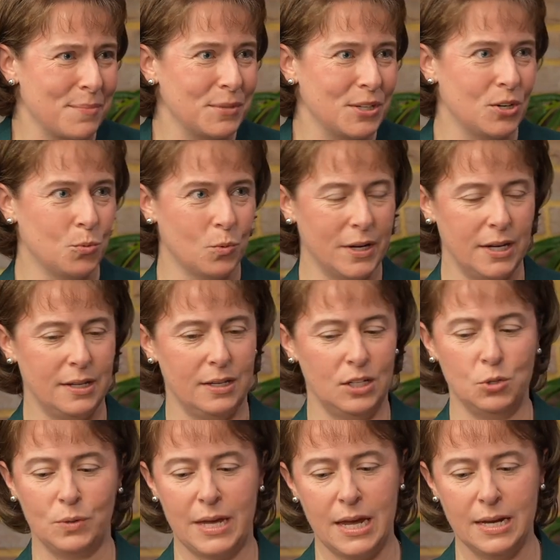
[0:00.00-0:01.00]

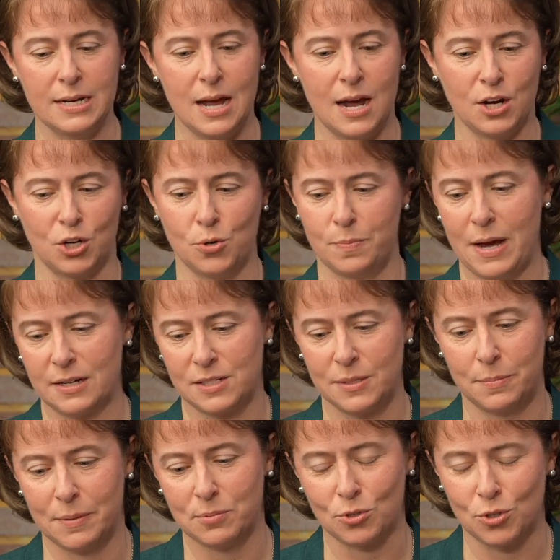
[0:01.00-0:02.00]
You cannot go back to
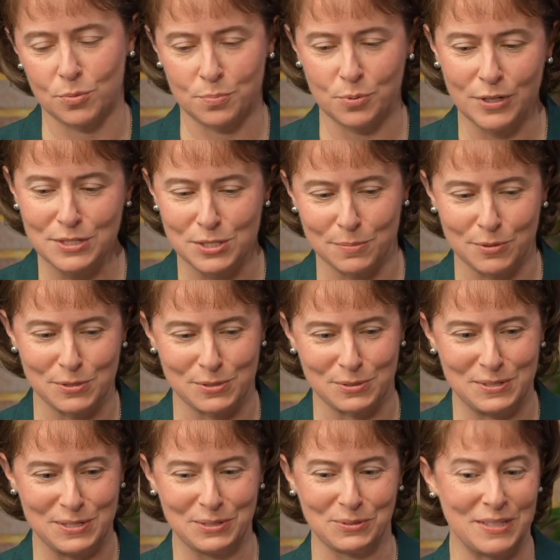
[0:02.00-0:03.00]
biblical principles and
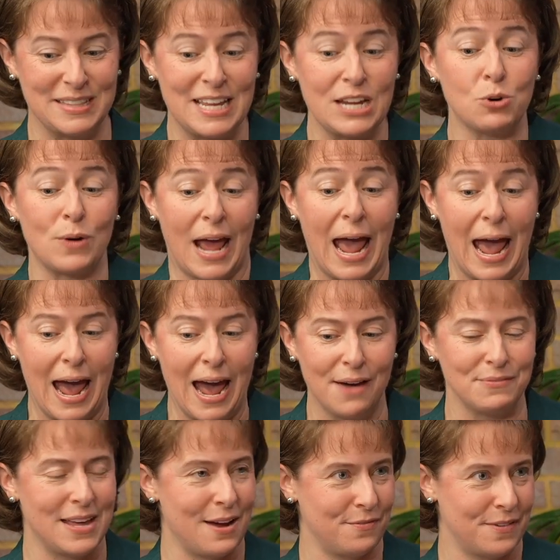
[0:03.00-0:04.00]
dealing with it. They don't
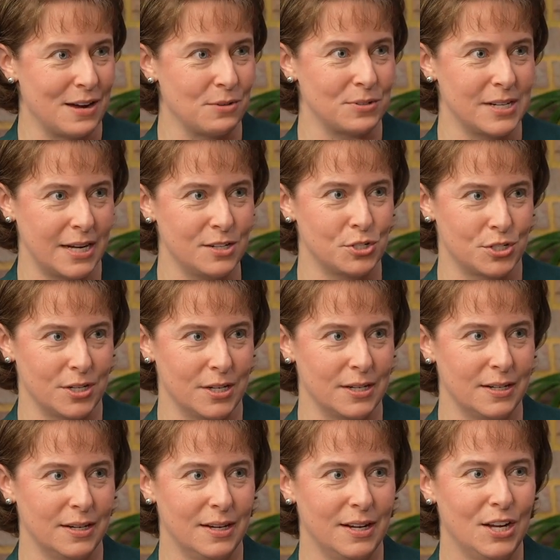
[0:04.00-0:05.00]
have that
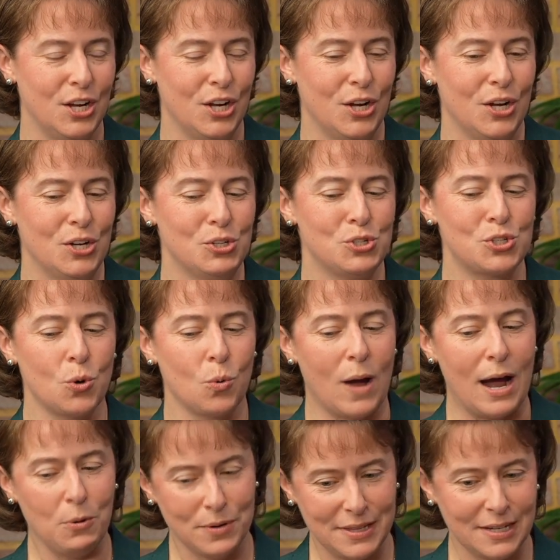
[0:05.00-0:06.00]
foundation. So
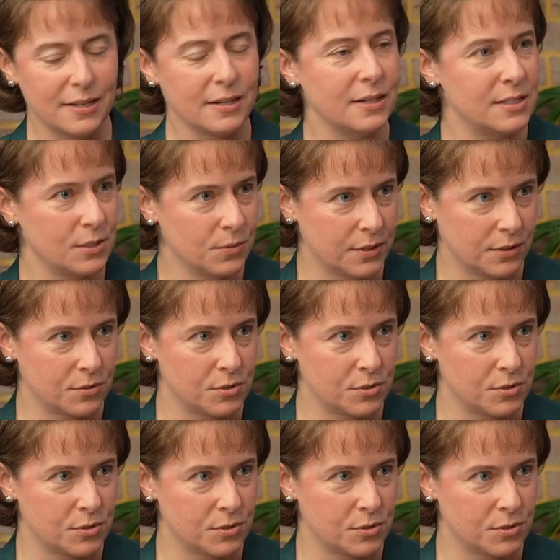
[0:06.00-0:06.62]
how are they going to deal with those